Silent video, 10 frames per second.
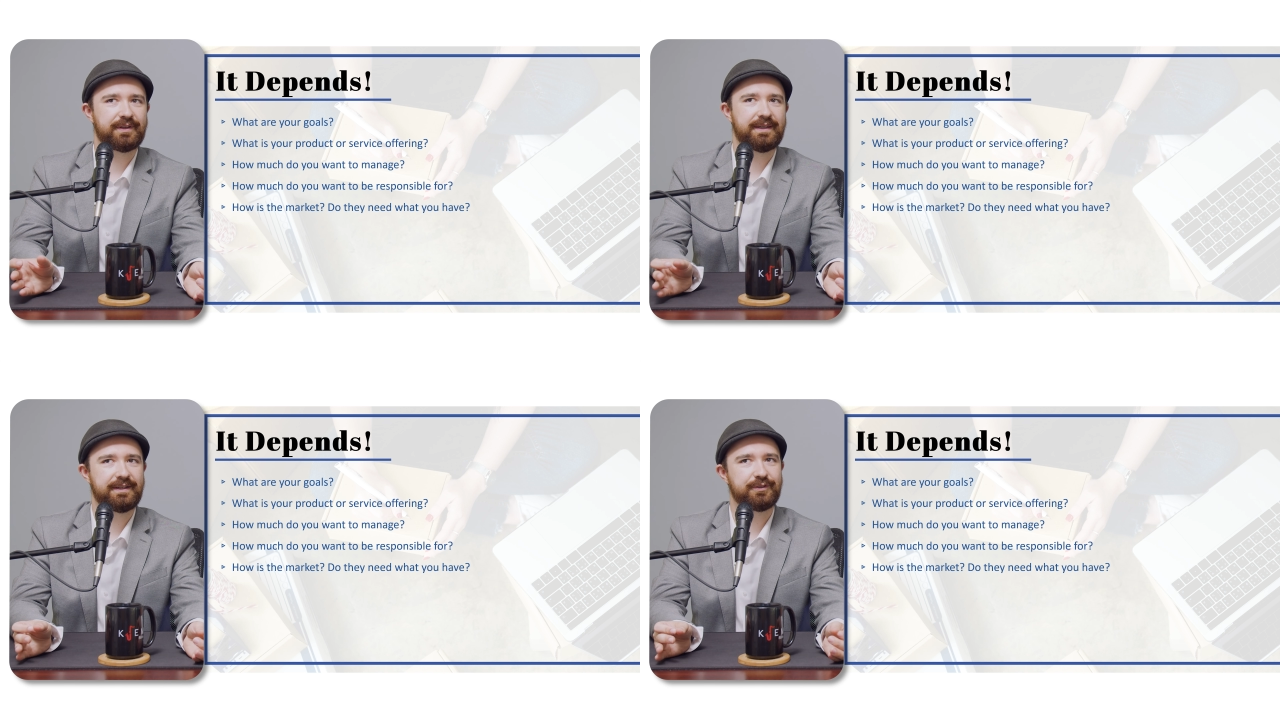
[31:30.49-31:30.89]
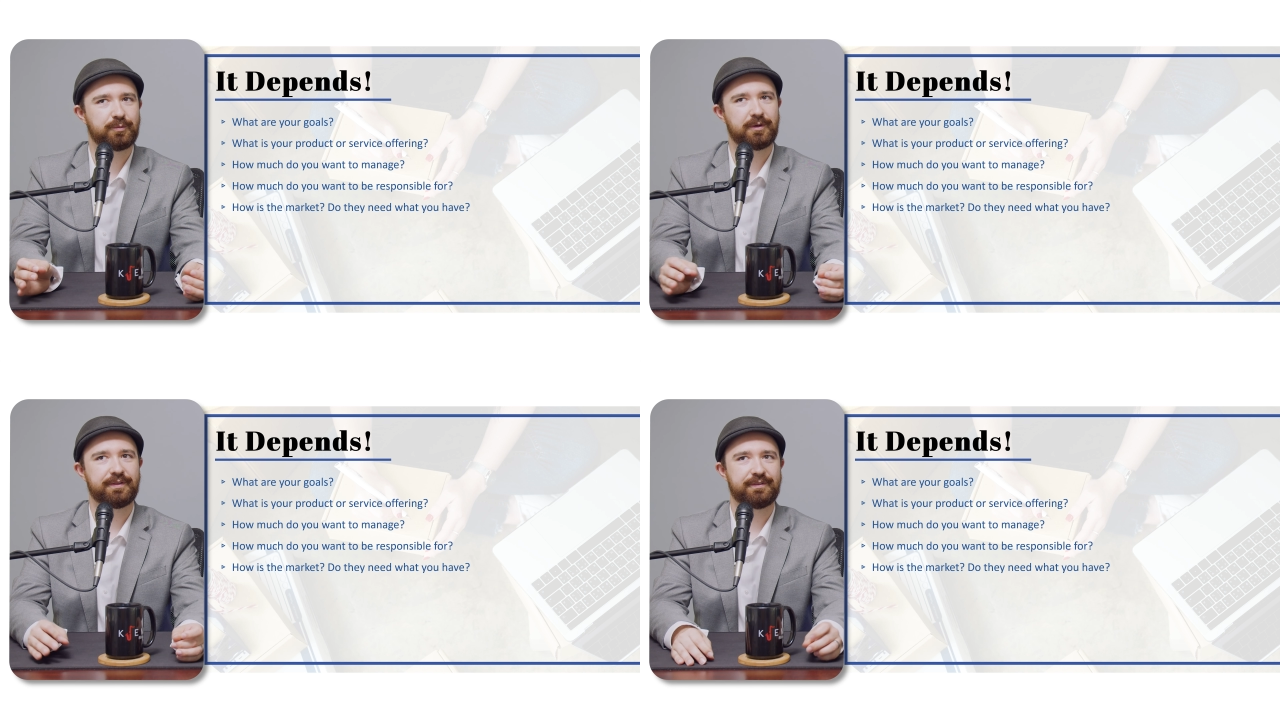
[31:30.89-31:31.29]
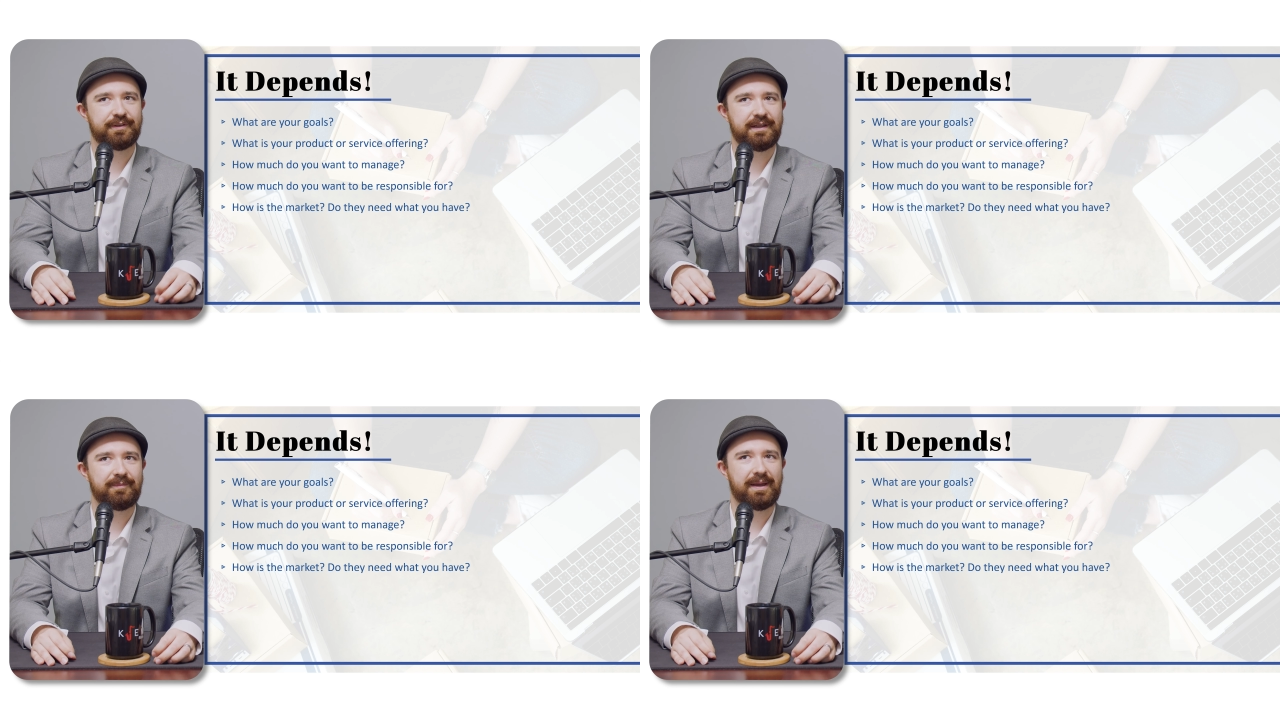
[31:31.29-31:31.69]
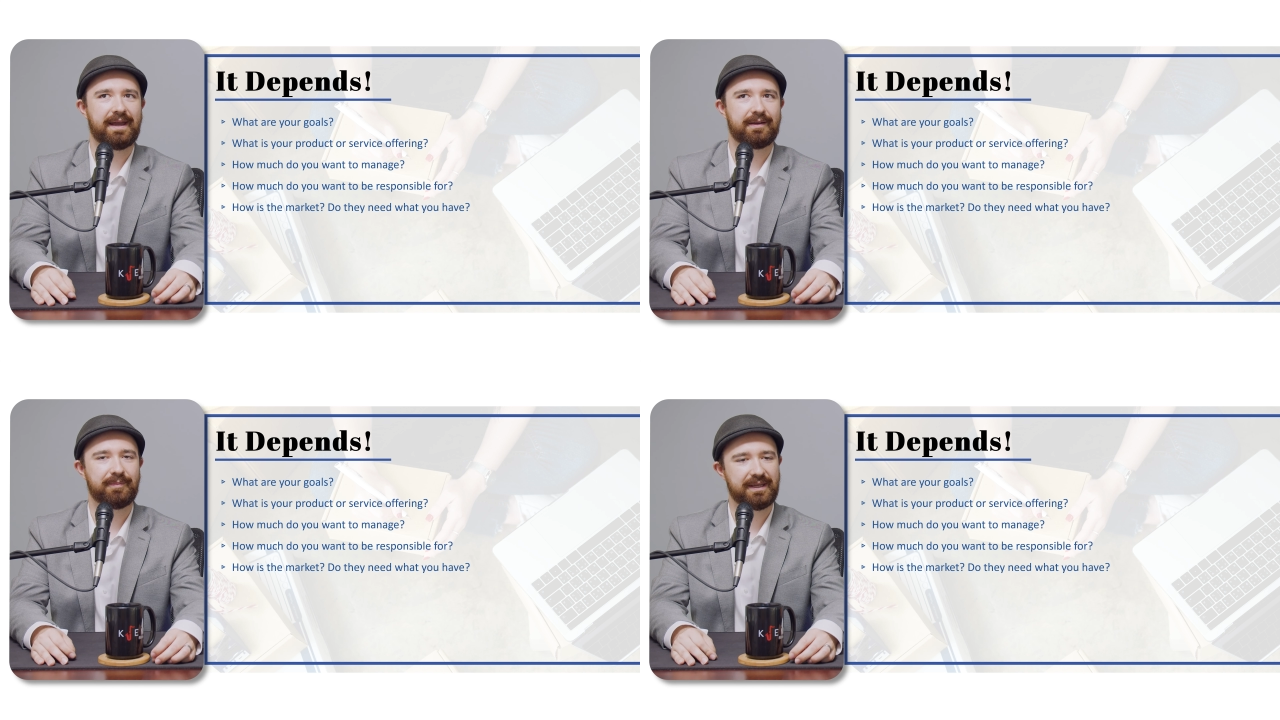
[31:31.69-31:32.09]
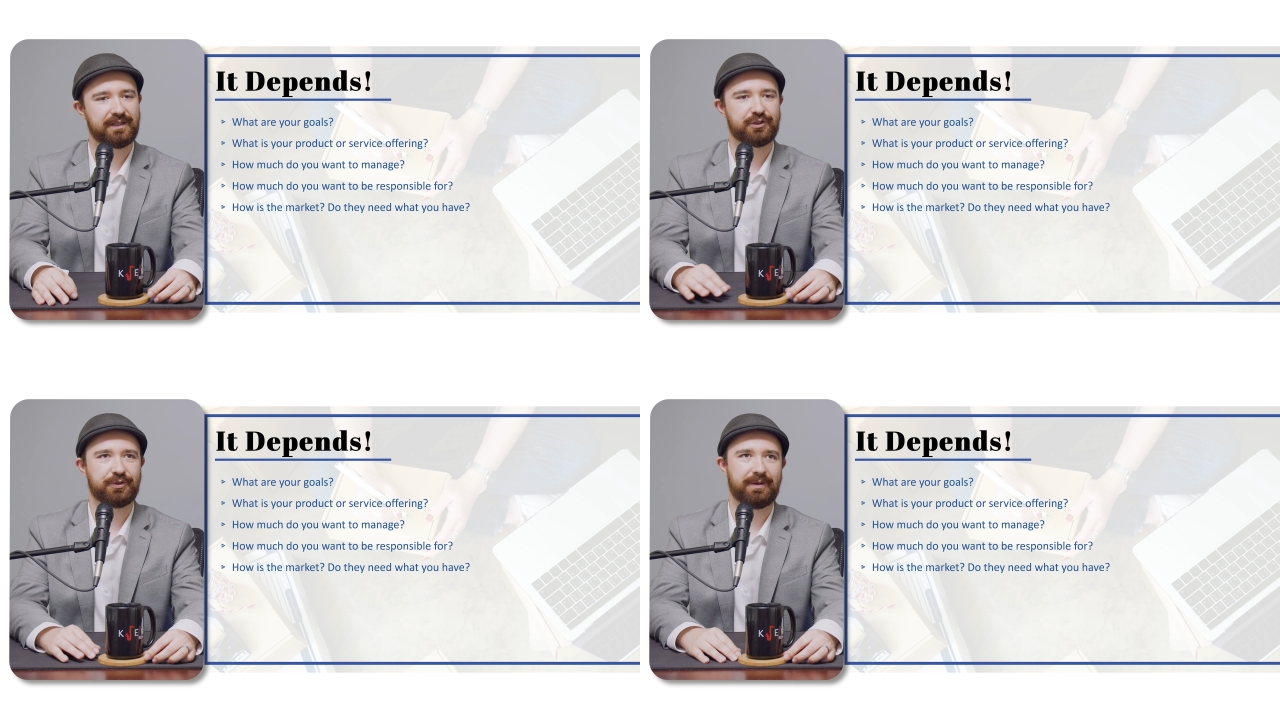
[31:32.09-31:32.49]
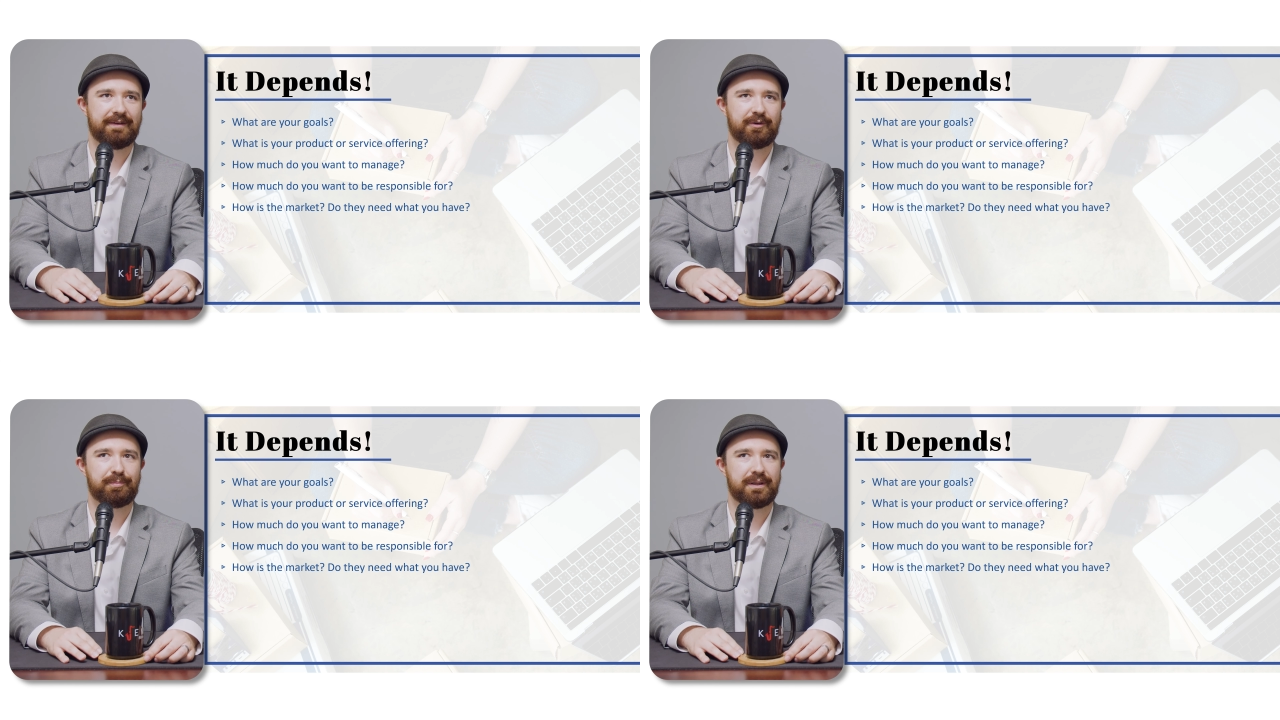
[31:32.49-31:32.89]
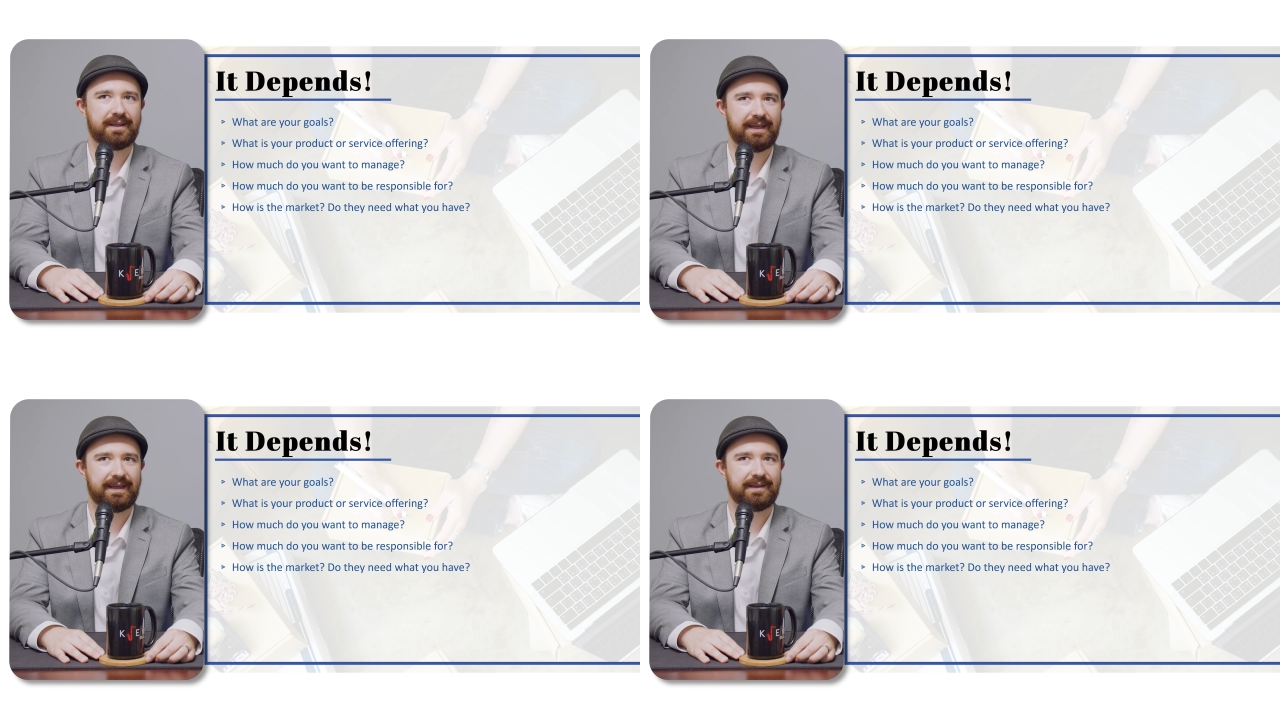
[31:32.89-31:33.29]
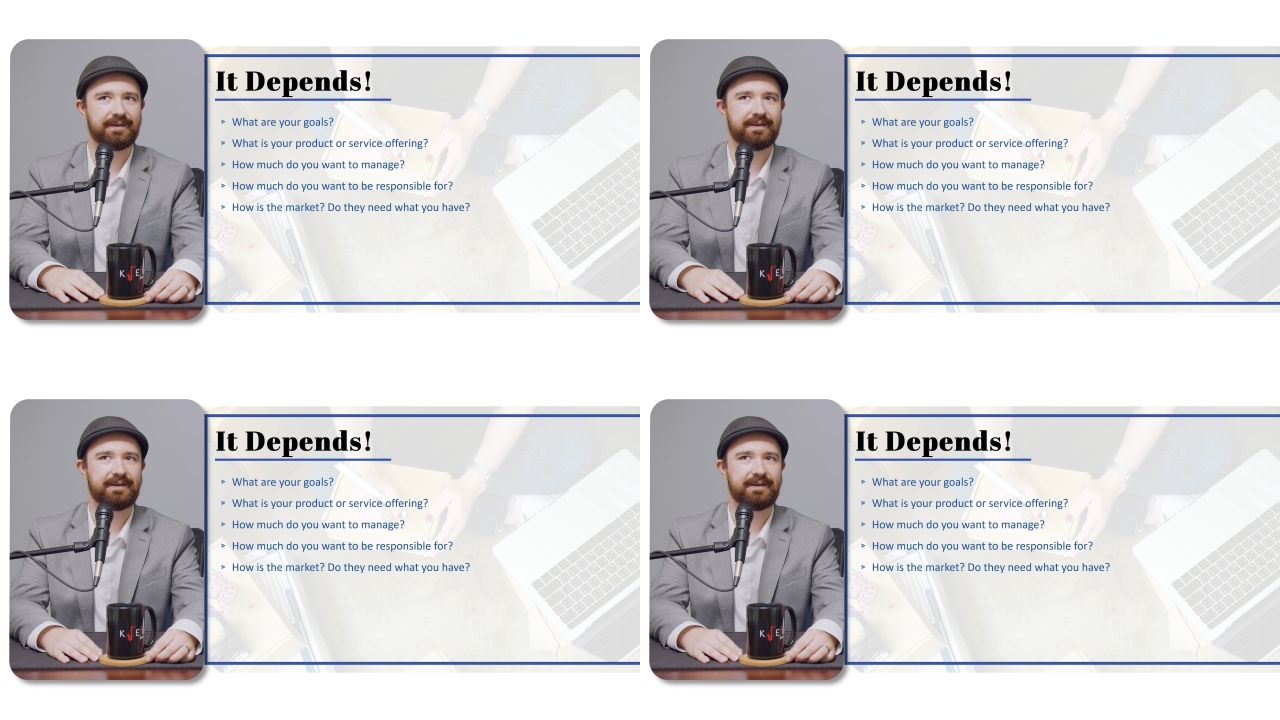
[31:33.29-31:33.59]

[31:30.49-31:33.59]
it is worth sitting back, making sure you have a plan,